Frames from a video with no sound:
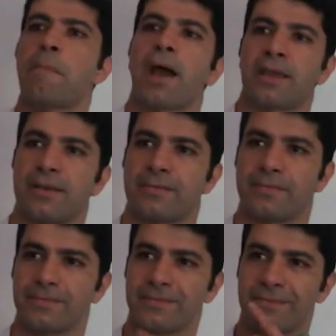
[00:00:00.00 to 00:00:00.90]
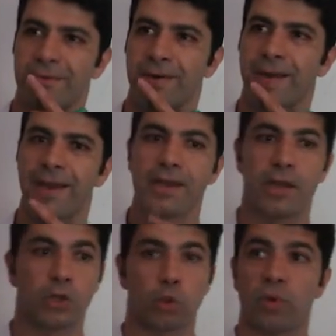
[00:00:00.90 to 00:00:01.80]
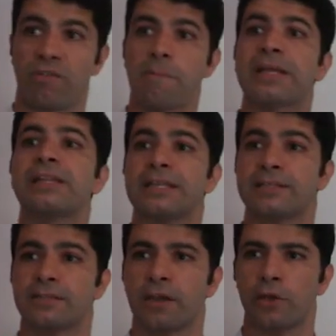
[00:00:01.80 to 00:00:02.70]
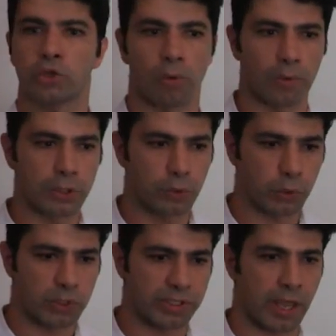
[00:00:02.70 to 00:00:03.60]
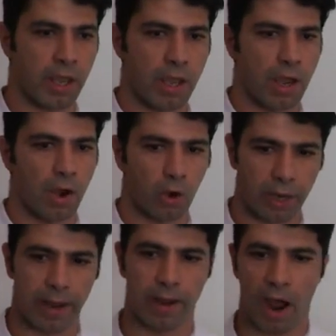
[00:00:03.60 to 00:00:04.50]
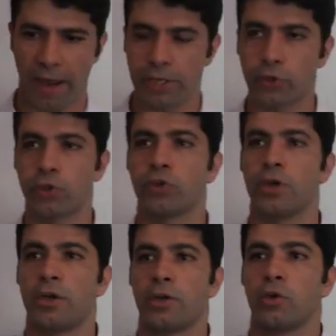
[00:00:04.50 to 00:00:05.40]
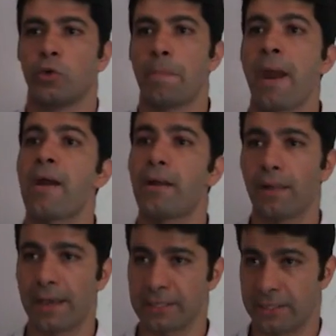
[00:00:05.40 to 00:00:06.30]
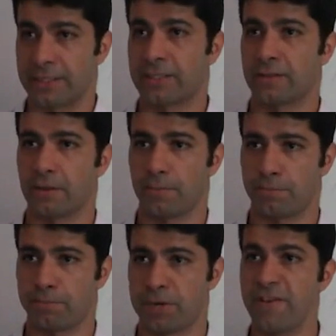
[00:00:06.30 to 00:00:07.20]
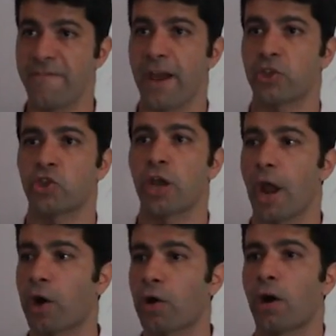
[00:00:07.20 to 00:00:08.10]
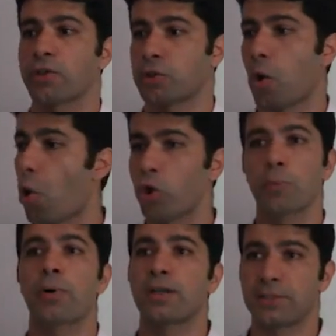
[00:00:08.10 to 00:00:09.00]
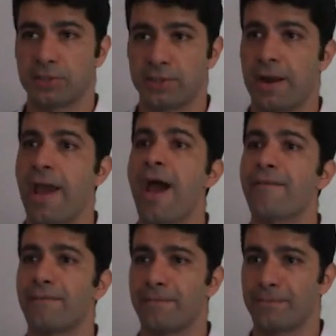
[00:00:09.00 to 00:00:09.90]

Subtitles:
them back in. Okay? So we have a big list. So what we do is we say, okay, I need to parallelize this prefetch across all the processors that I have,